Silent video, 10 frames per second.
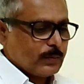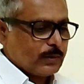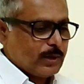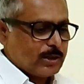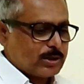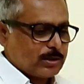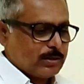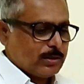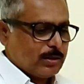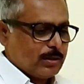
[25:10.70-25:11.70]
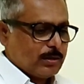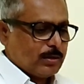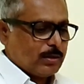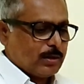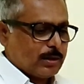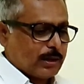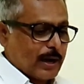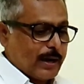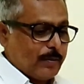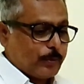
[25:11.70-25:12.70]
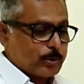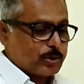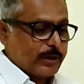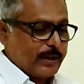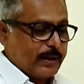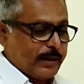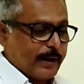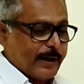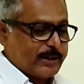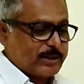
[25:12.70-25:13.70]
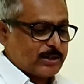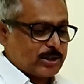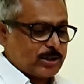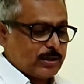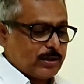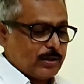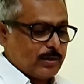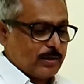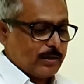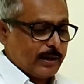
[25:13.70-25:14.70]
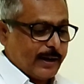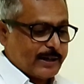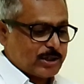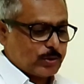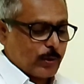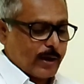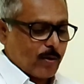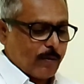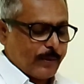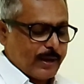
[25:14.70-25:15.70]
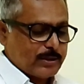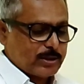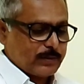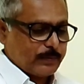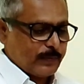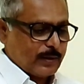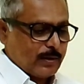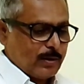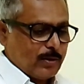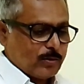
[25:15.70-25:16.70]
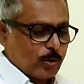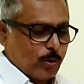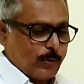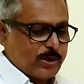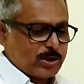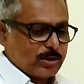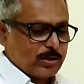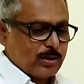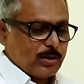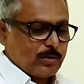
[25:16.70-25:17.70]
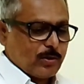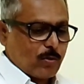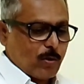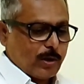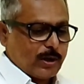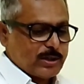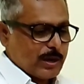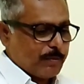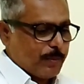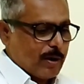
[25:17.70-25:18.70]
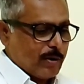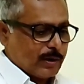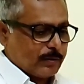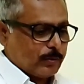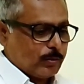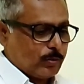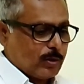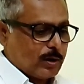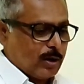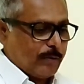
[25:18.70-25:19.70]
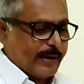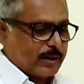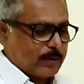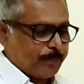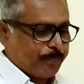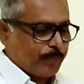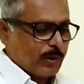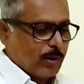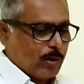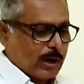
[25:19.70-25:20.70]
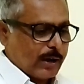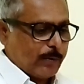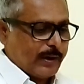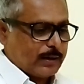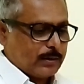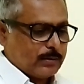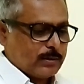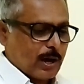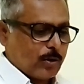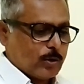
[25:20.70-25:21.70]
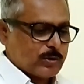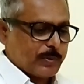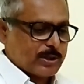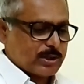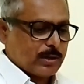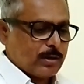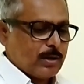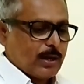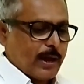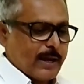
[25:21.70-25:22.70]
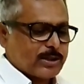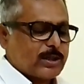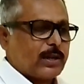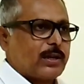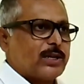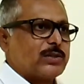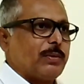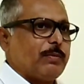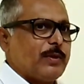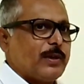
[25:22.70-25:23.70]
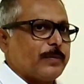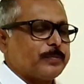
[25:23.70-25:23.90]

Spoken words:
Thus, a trial proceeding relates to an offence through which the court is empowered to convict or acquit the accused person as the case may be.